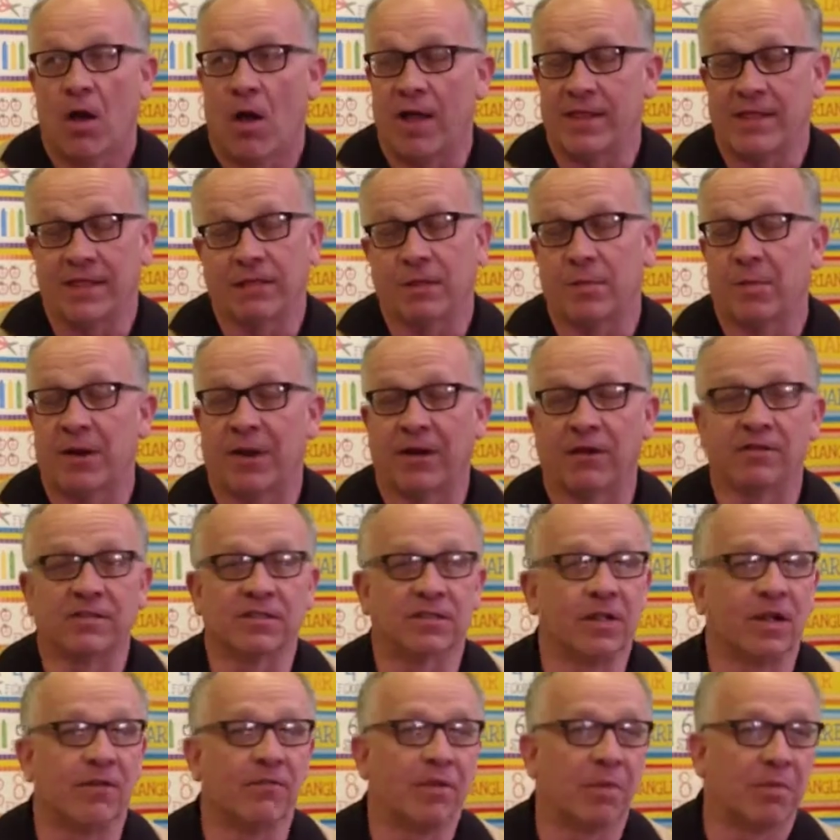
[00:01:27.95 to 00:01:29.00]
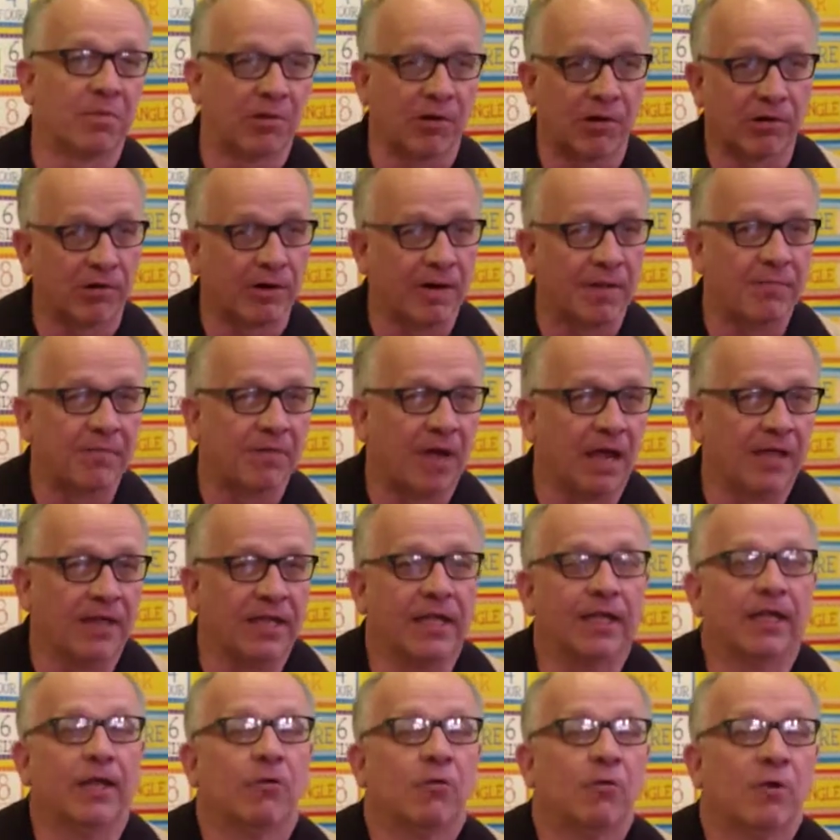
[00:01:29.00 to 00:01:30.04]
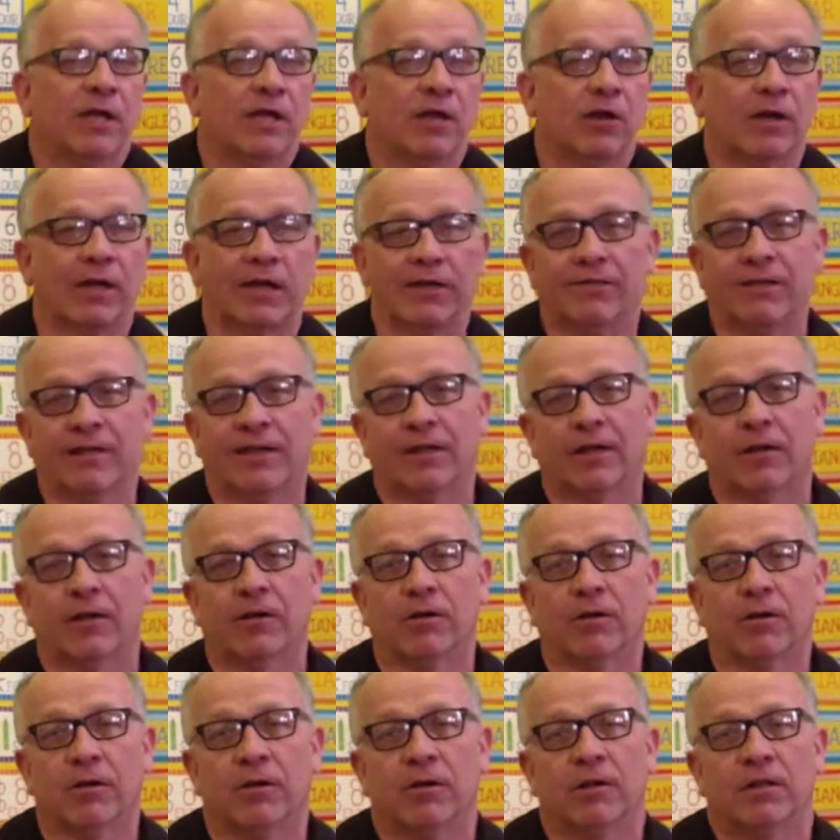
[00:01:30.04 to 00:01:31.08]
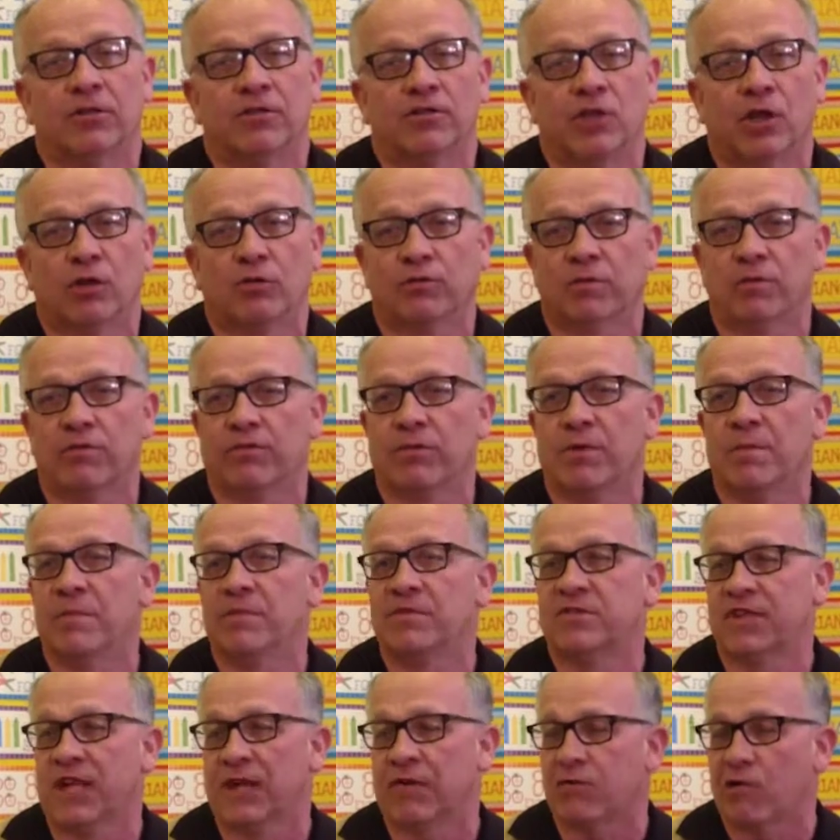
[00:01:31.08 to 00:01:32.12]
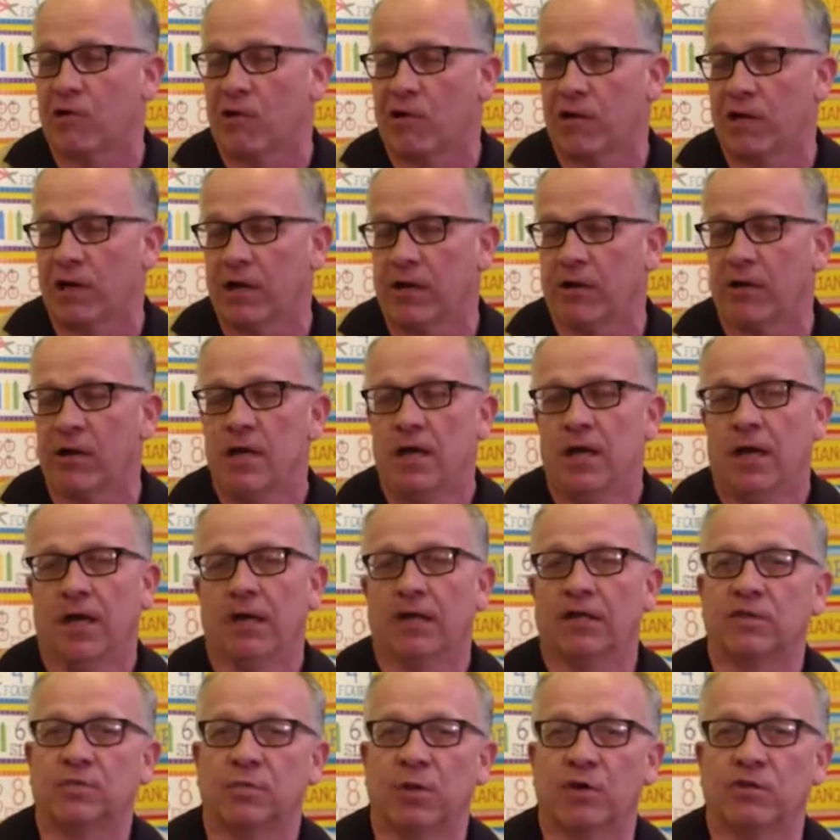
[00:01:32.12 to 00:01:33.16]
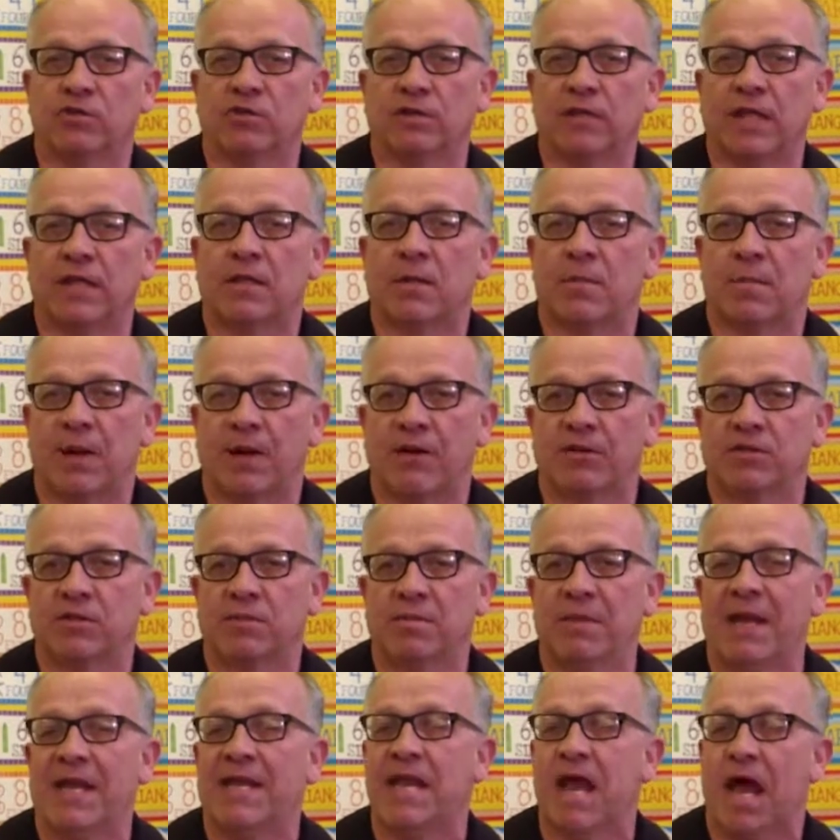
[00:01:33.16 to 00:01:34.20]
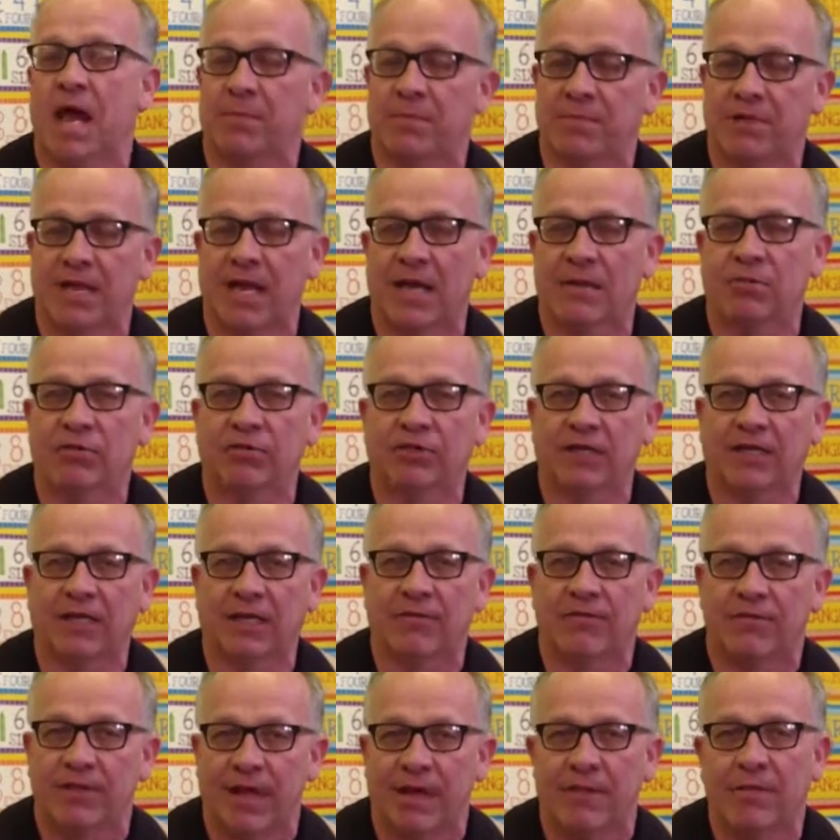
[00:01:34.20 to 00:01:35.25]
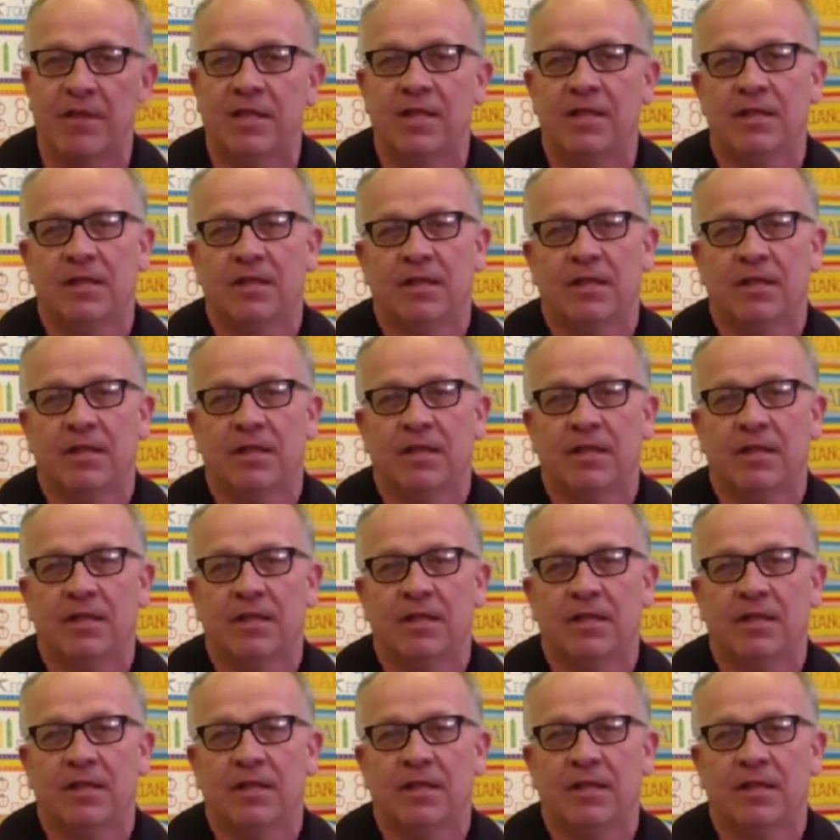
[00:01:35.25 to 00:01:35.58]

I think the parents love the program. I think we are giving the children from Sacred Heart here an exposure that the parents may not be able to give them.